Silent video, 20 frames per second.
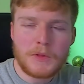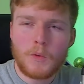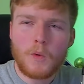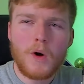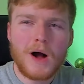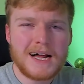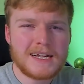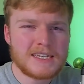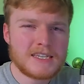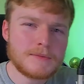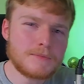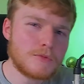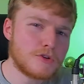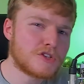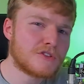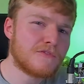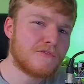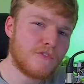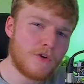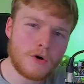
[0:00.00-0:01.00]
what has the
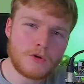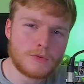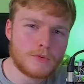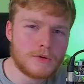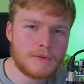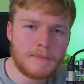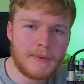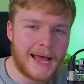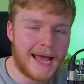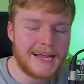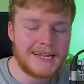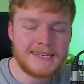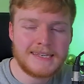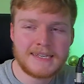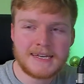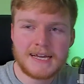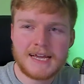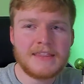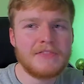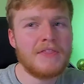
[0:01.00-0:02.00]
most following behind
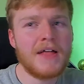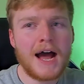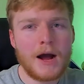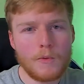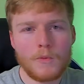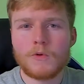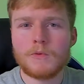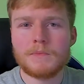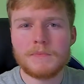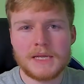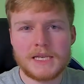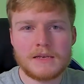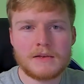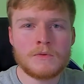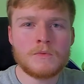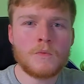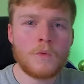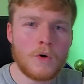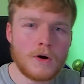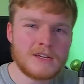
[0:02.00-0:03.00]
it, and that will
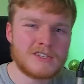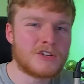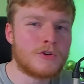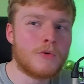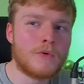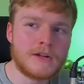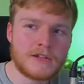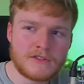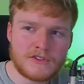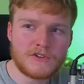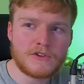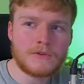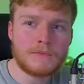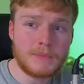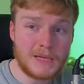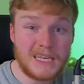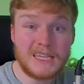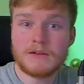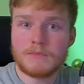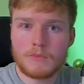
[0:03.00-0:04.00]
mean what is going to
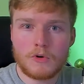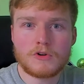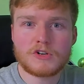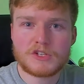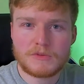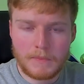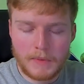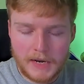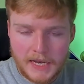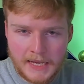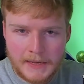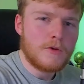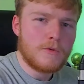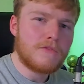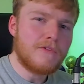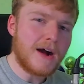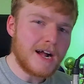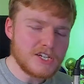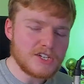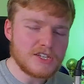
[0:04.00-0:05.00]
be the most money.
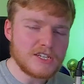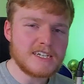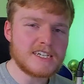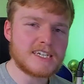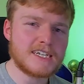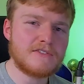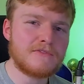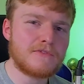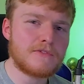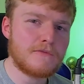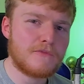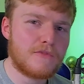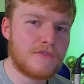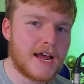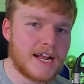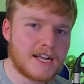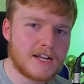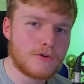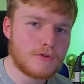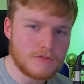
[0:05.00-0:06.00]
We've actually seen from
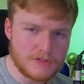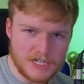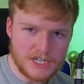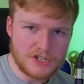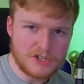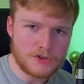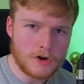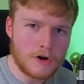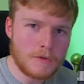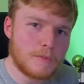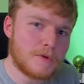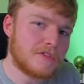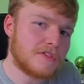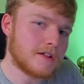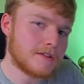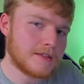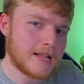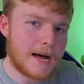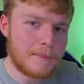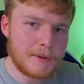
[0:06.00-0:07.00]
Frank Kozik's drop with
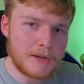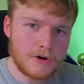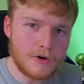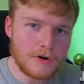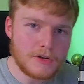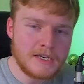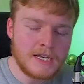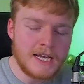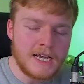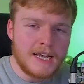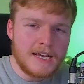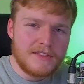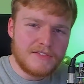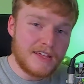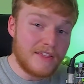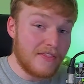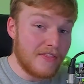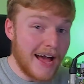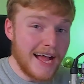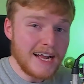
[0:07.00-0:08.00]
the Labicon
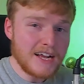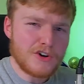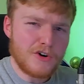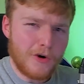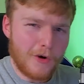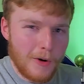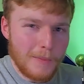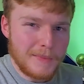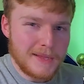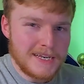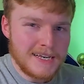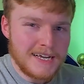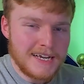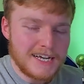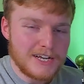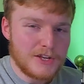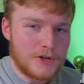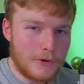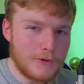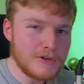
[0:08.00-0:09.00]
that common
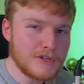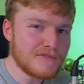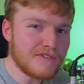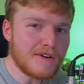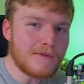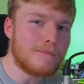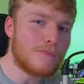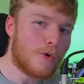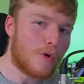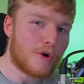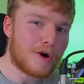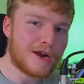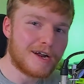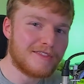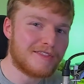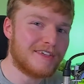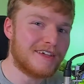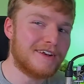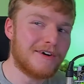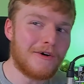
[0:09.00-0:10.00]
goes for more
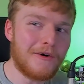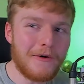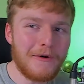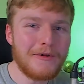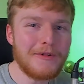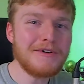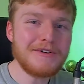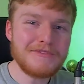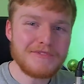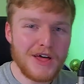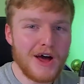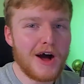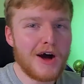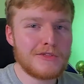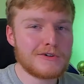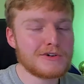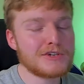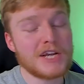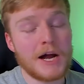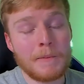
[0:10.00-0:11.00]
than all of the
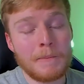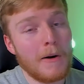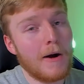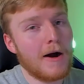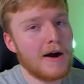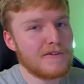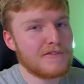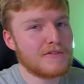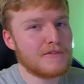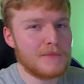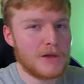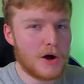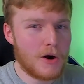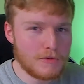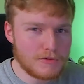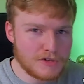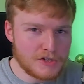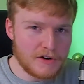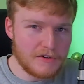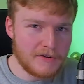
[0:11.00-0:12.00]
others apart from the
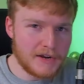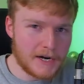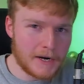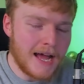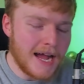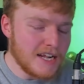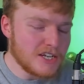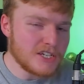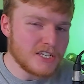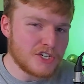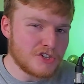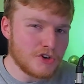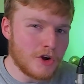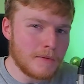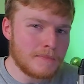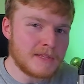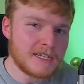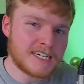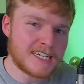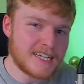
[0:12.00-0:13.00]
ultra rare. That actually shot
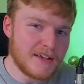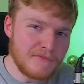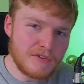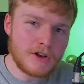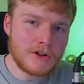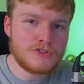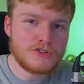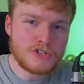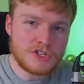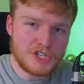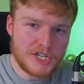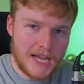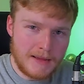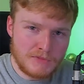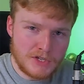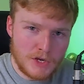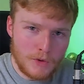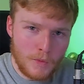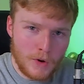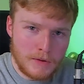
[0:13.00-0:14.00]
up to 700
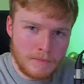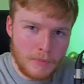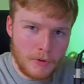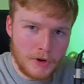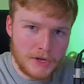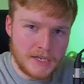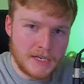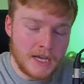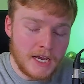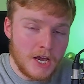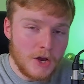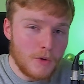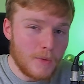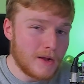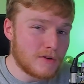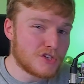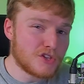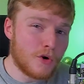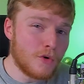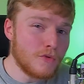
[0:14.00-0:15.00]
gems at one point,
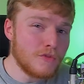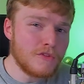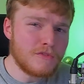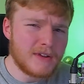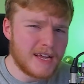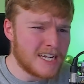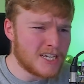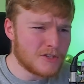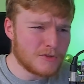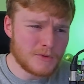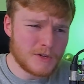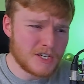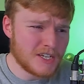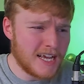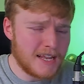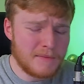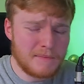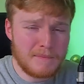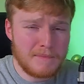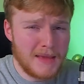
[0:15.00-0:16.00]
whilst all the rest were
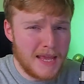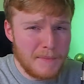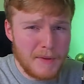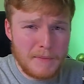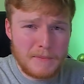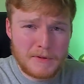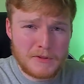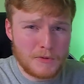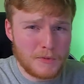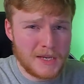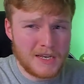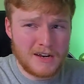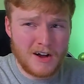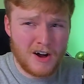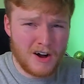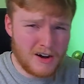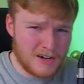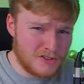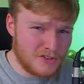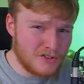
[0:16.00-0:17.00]
sitting maybe between
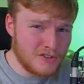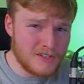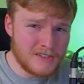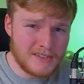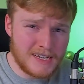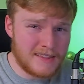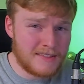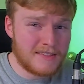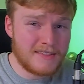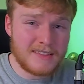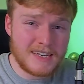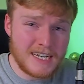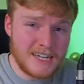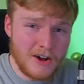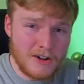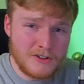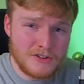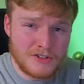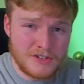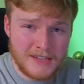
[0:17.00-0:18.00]
100 and
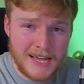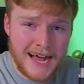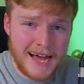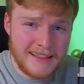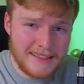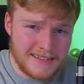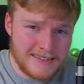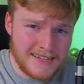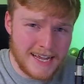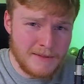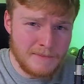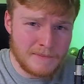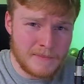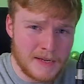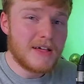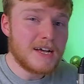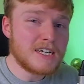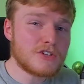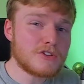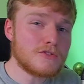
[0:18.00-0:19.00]
300 at the time.
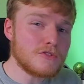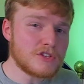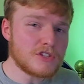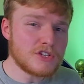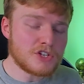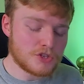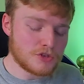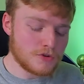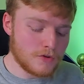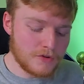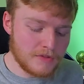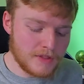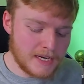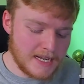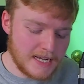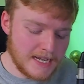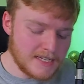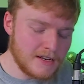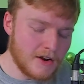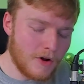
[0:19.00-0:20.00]
This goes to show that
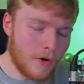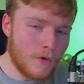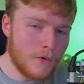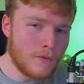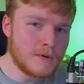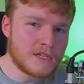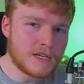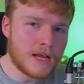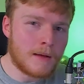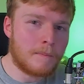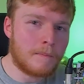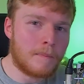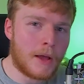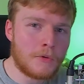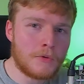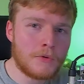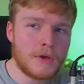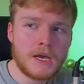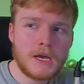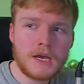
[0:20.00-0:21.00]
it isn't always
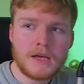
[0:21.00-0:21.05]
about